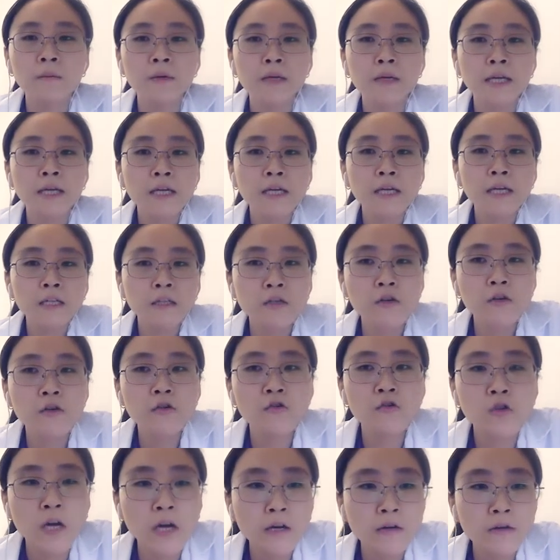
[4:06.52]
In clinical
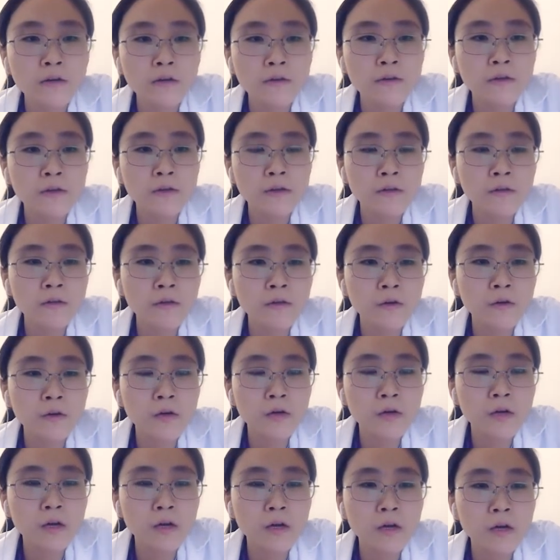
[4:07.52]
trials, in
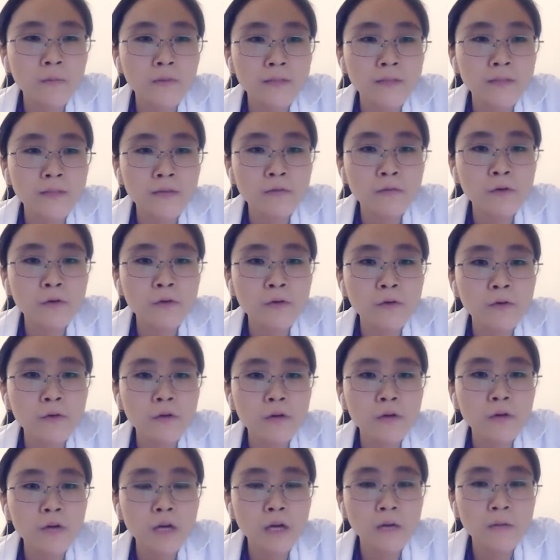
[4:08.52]
several
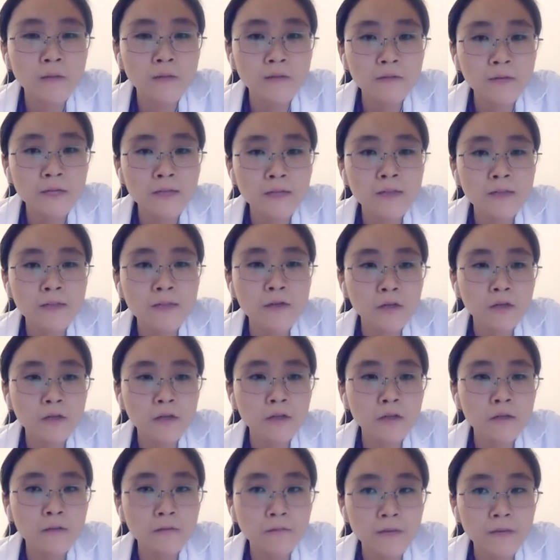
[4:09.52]
devices are
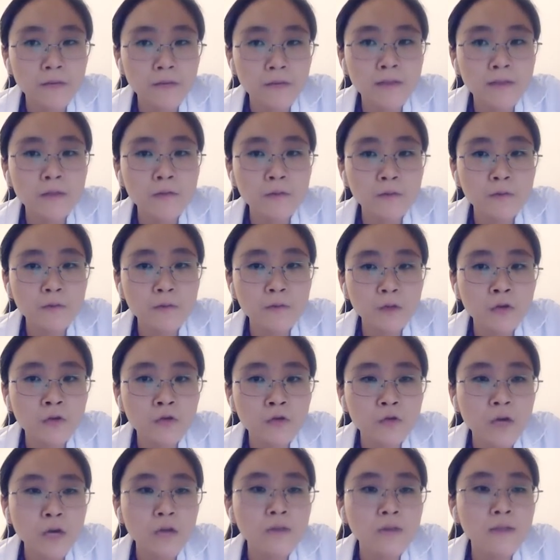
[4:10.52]
early phases of clinical
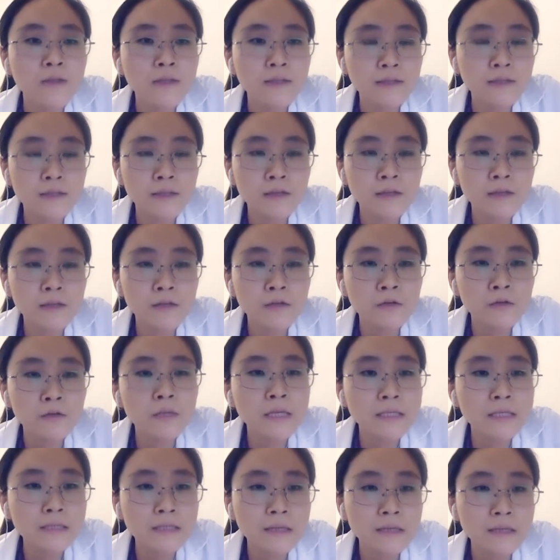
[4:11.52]
trials. These include the
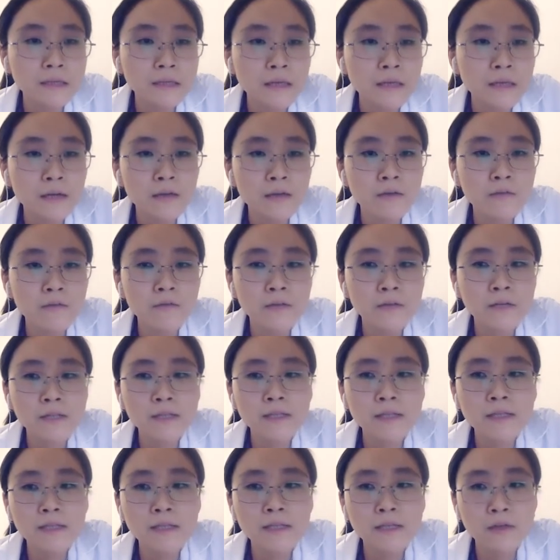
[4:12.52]
Insight
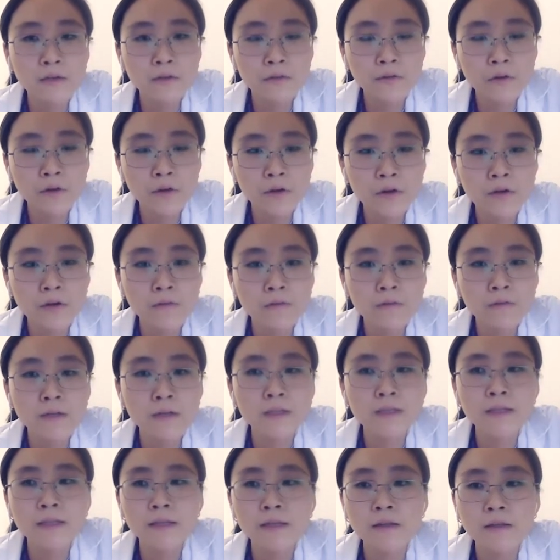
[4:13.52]
device, the Carthera
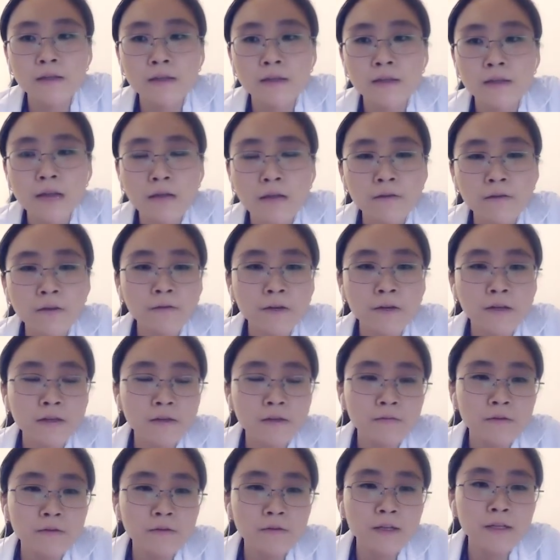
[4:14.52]
device, and the NaviFus
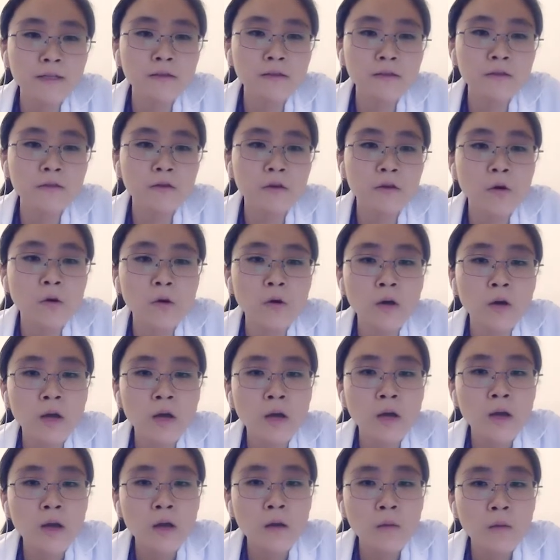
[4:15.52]
device. And these are all
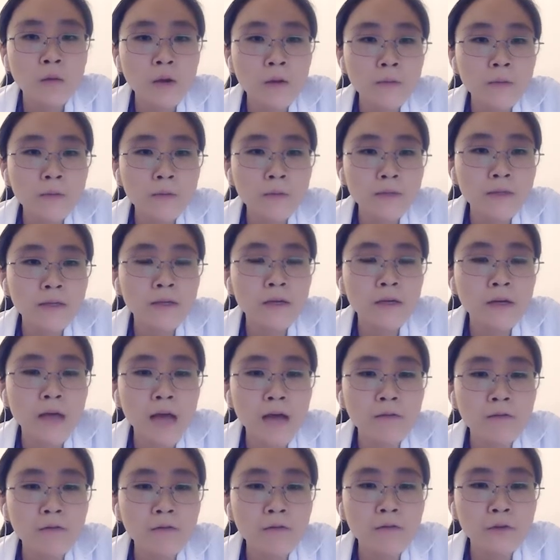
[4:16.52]
promising
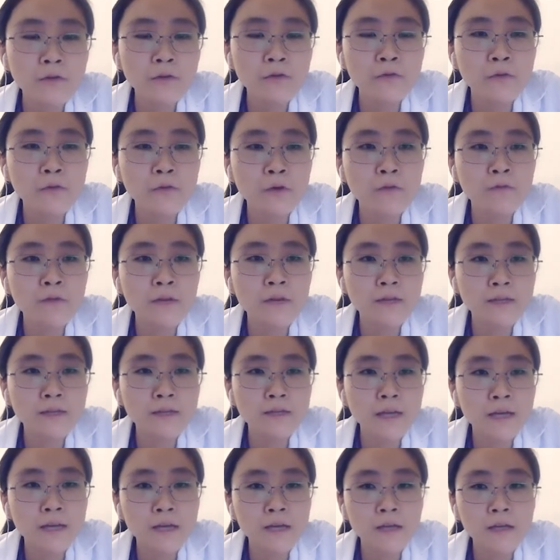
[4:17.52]
avenues for
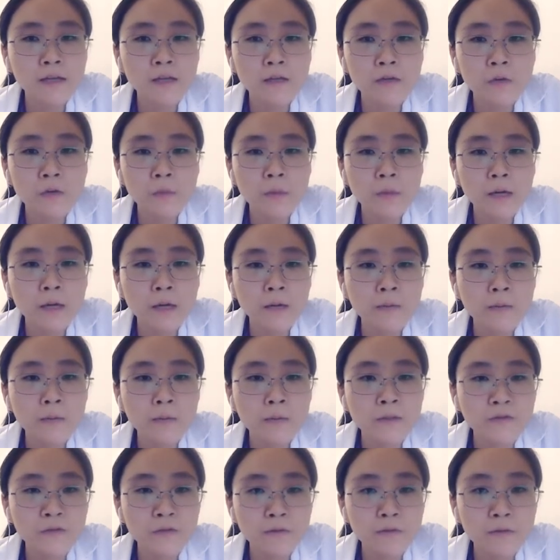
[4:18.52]
investigating liquid
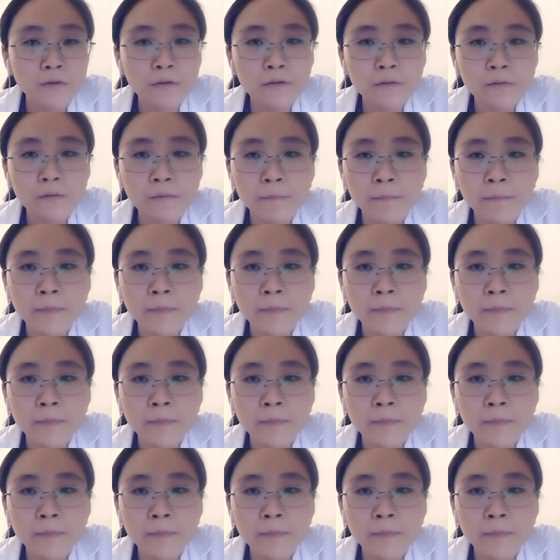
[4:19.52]
biopsy further.